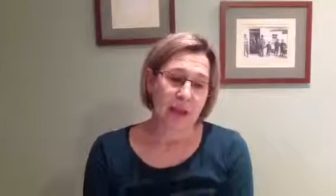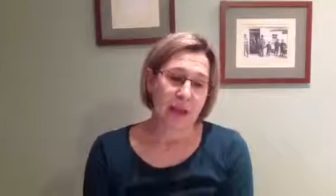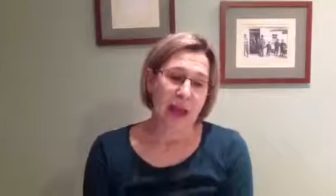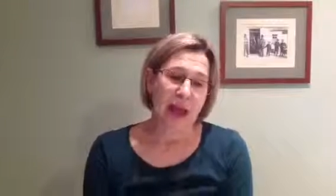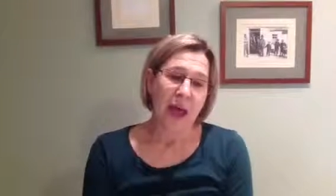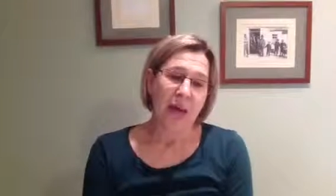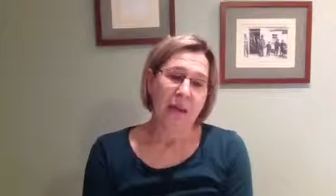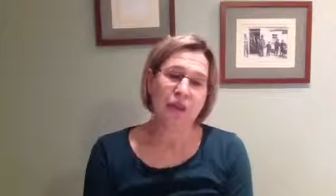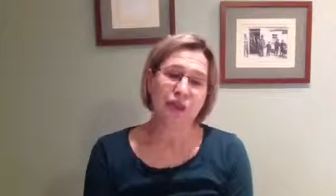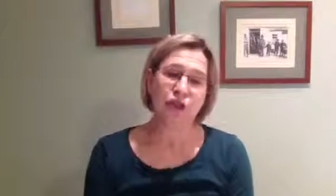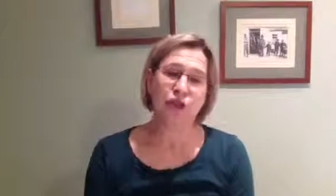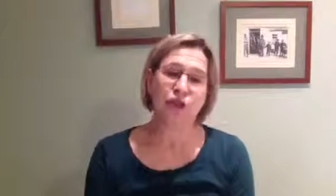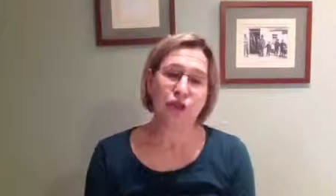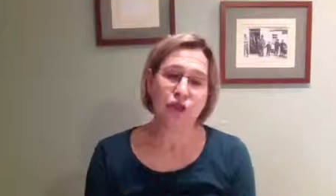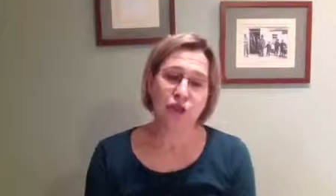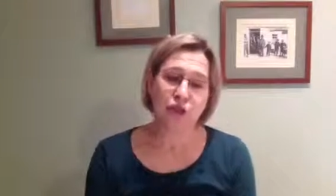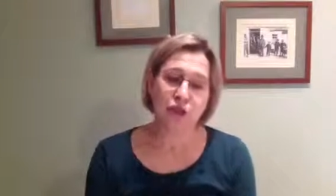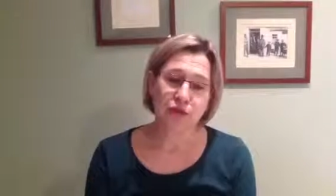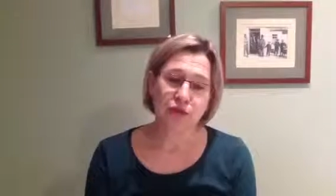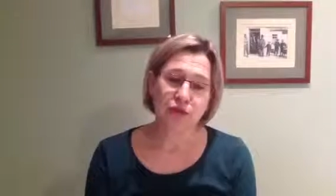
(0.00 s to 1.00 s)
Habit is
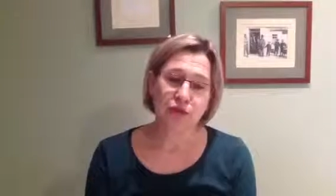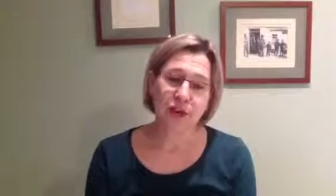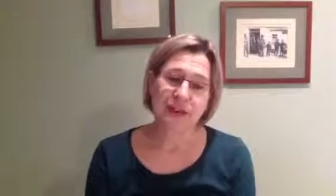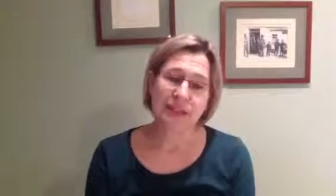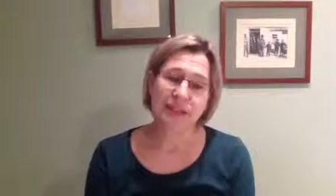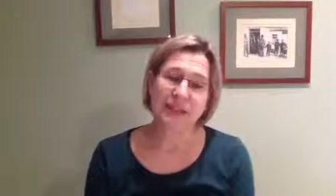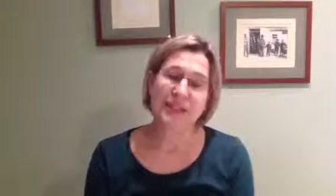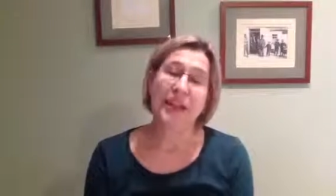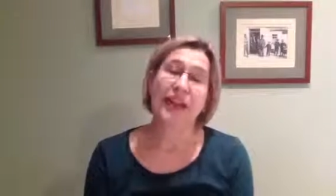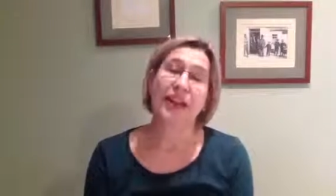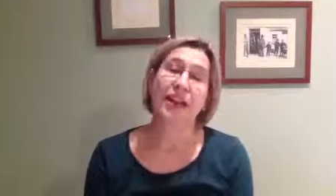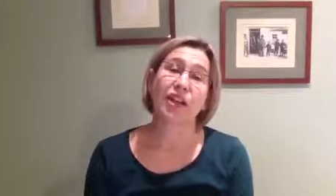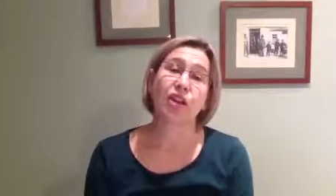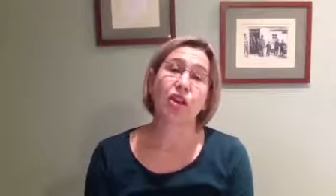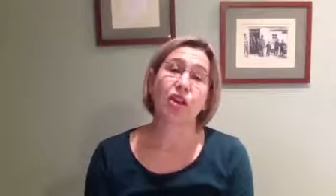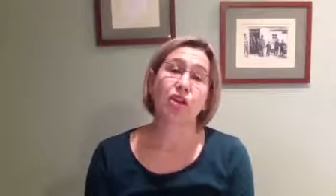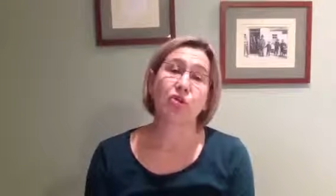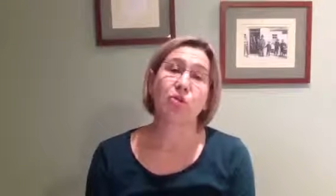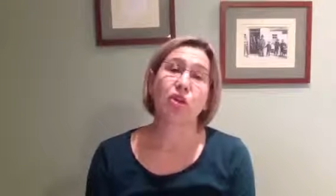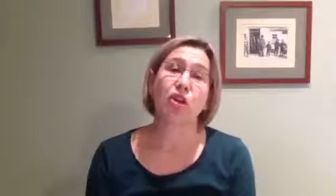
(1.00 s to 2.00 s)
crucial for understanding
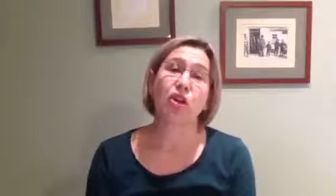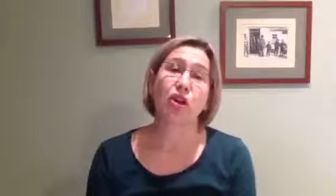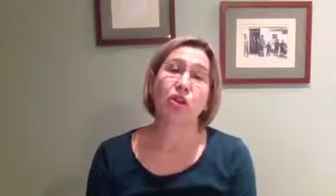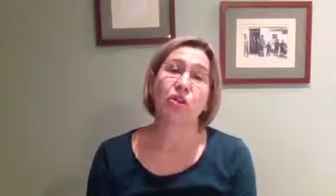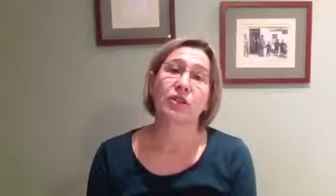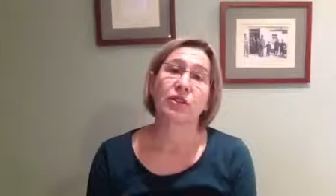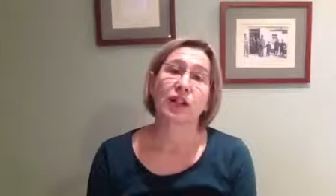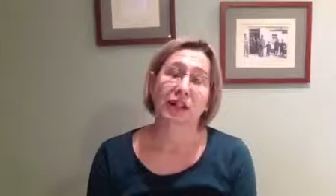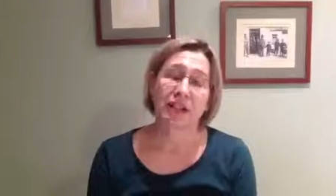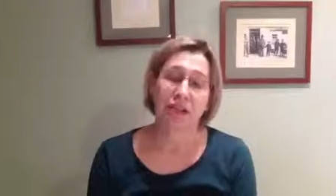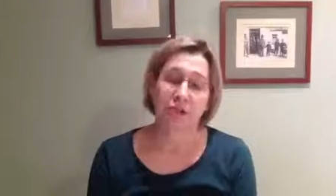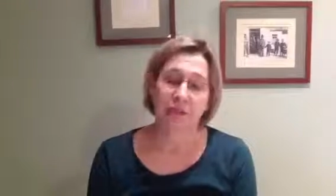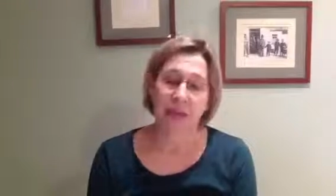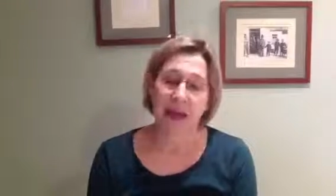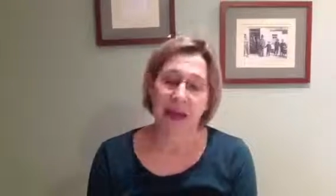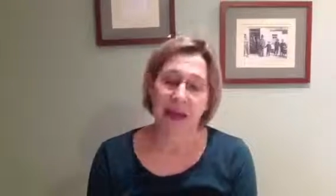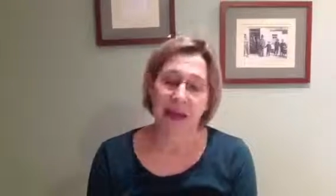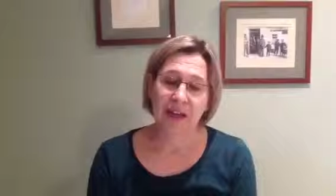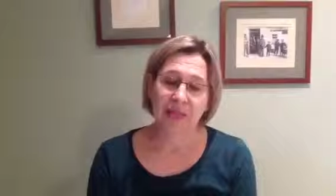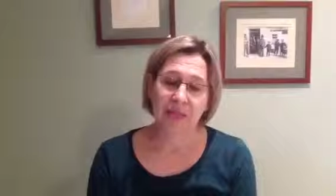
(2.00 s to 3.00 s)
human conduct and
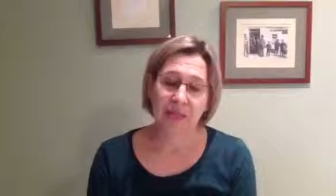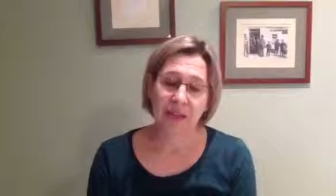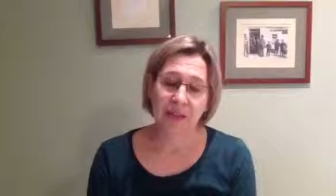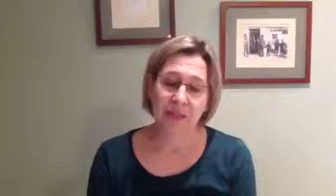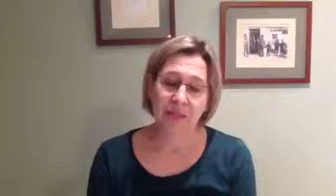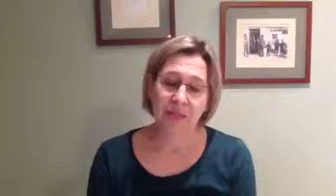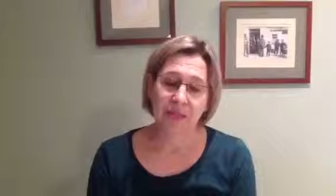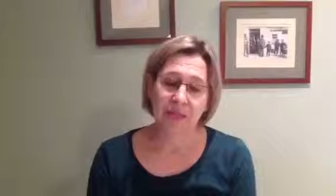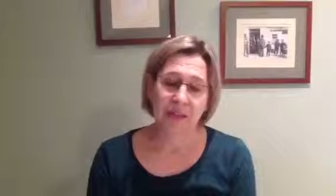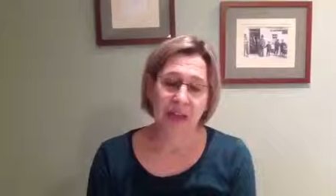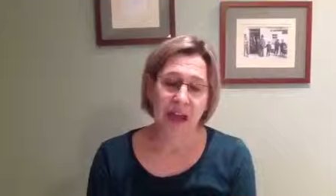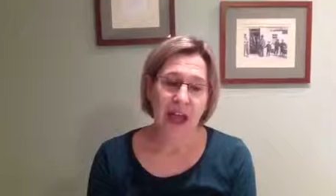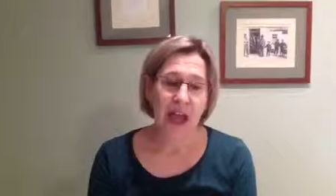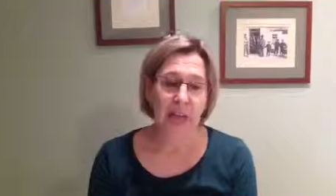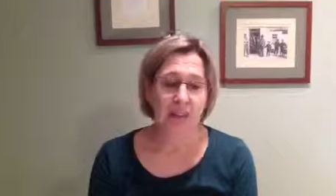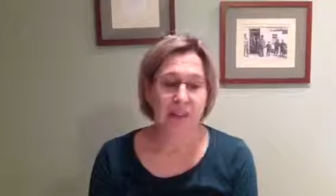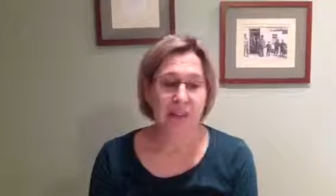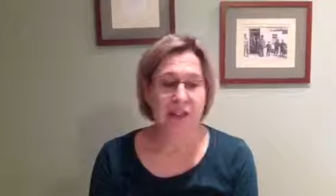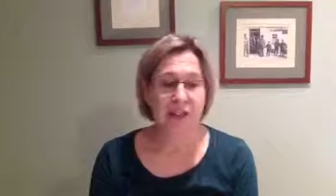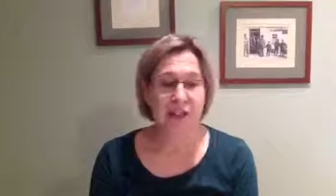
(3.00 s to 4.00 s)
behaviour.
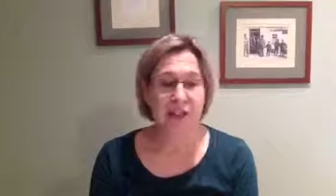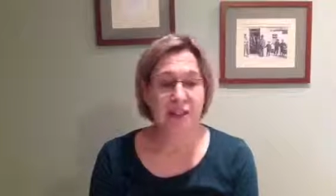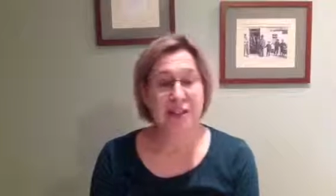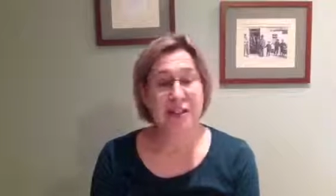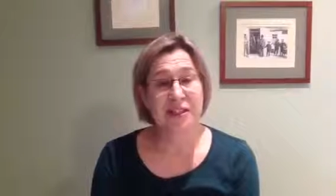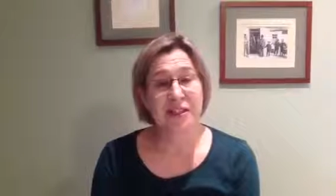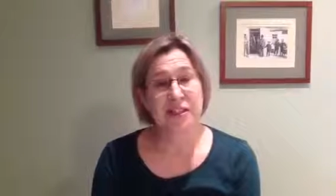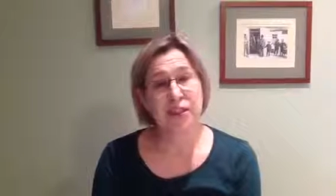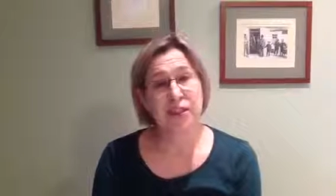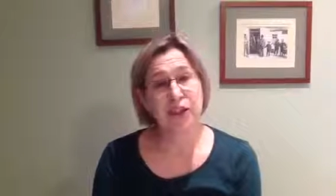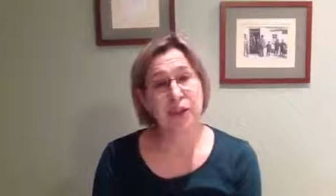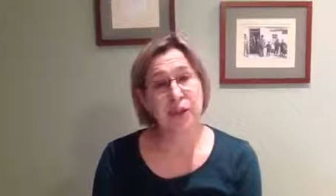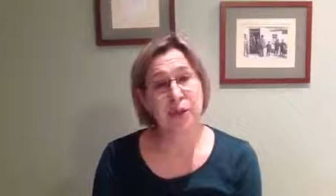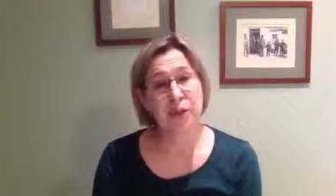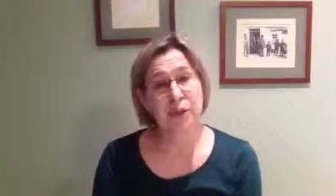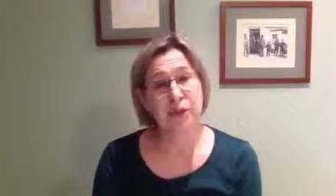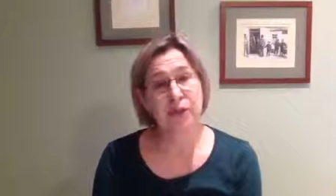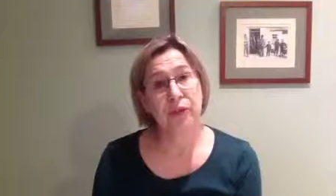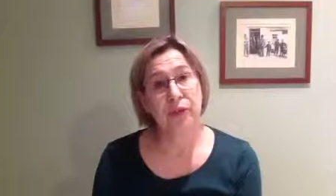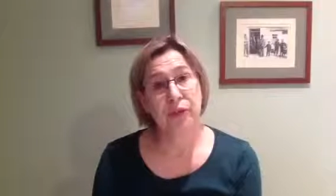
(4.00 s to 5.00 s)
Habits are
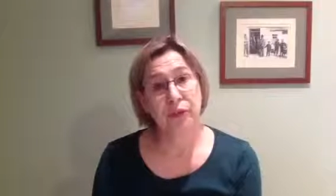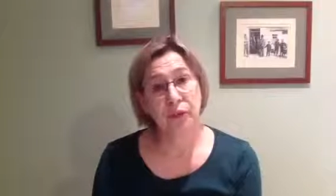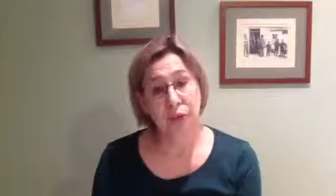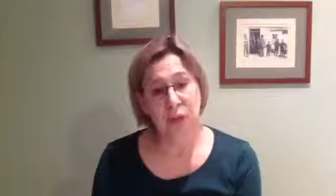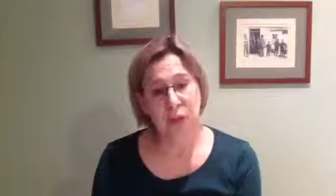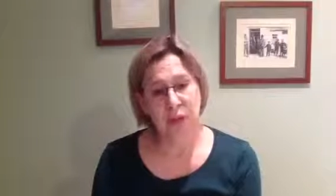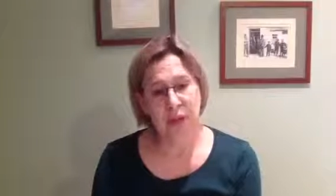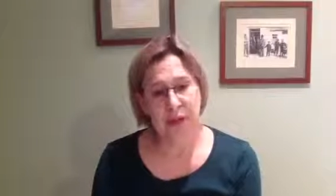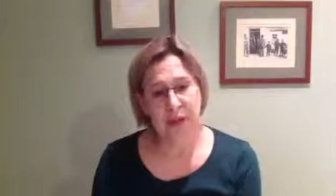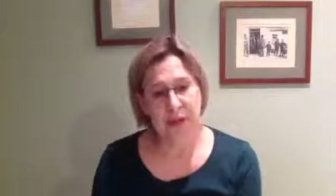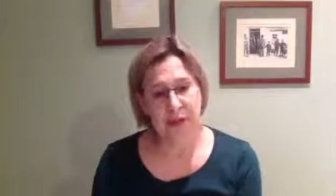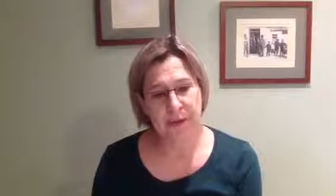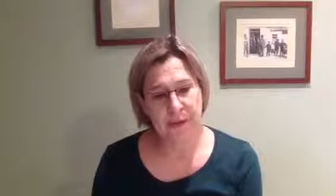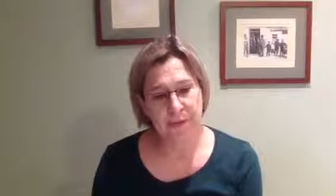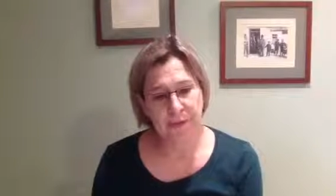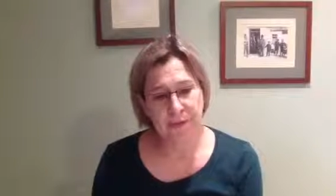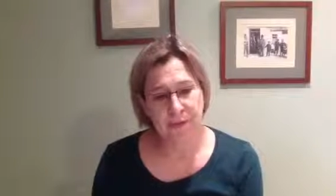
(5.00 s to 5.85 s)
constitutive of who we are.